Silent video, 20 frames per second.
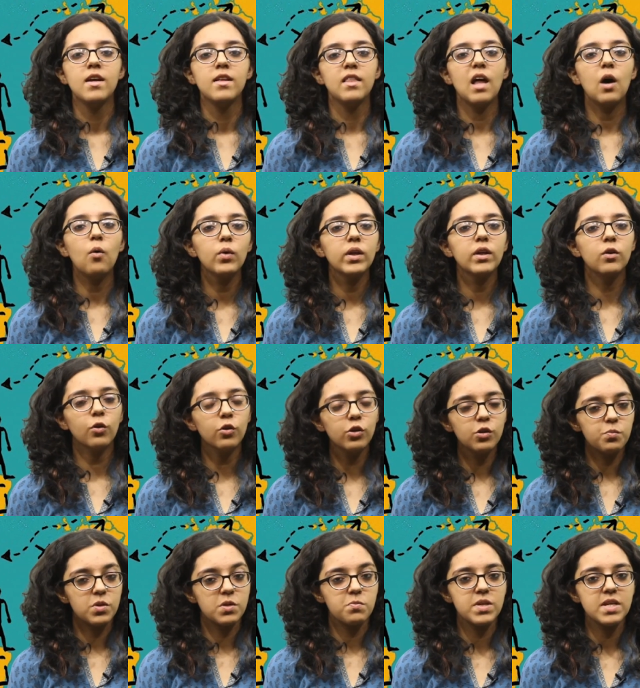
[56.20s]
Now we go to
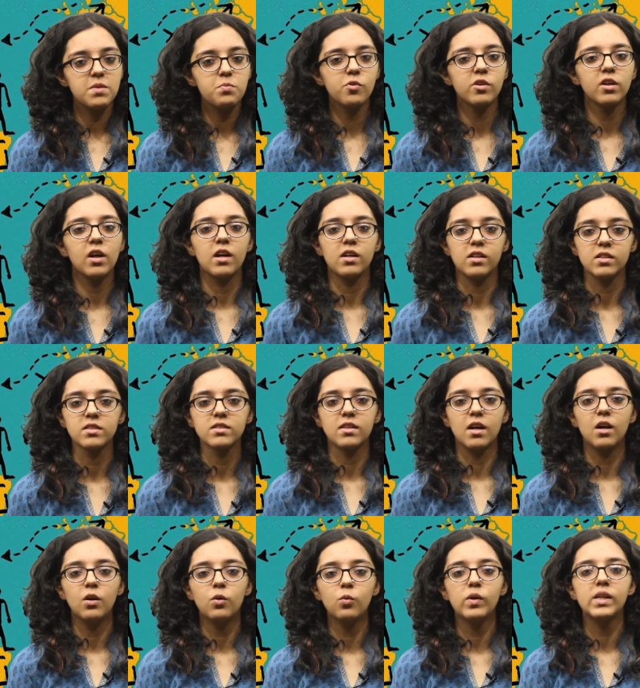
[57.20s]
Prabir
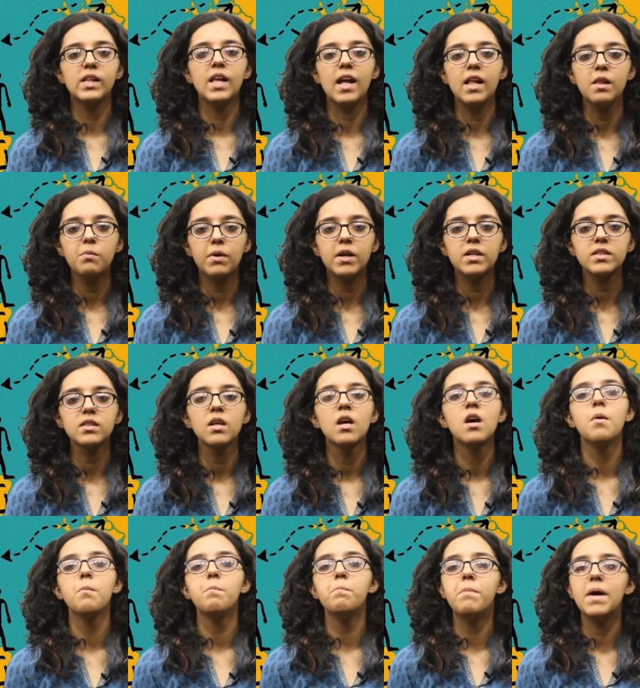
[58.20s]
Purkayastha, who will help us
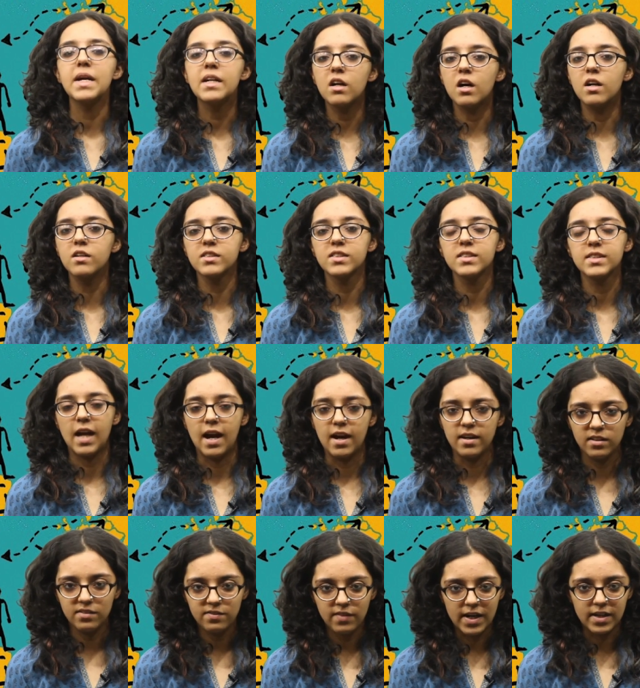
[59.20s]
better
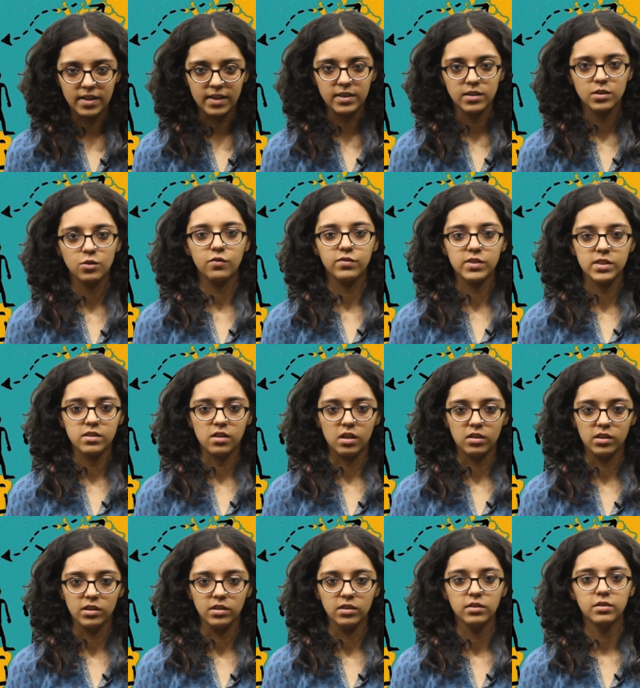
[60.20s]
understand the findings of the
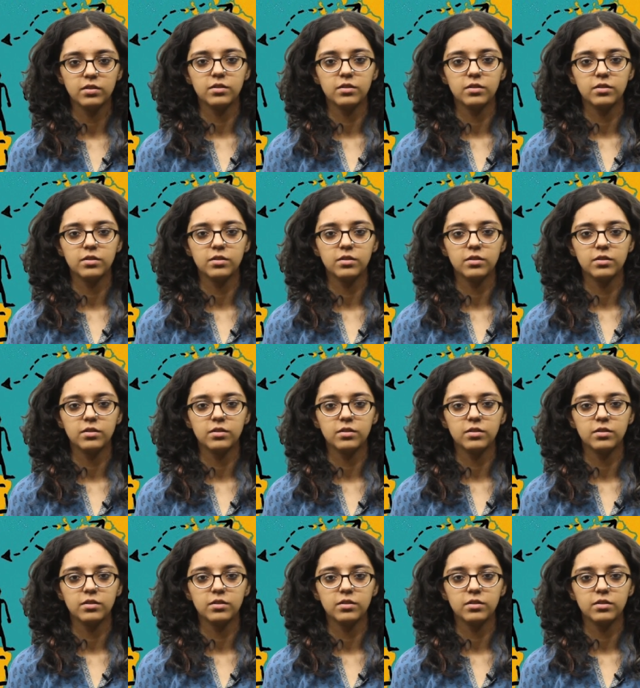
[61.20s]
study.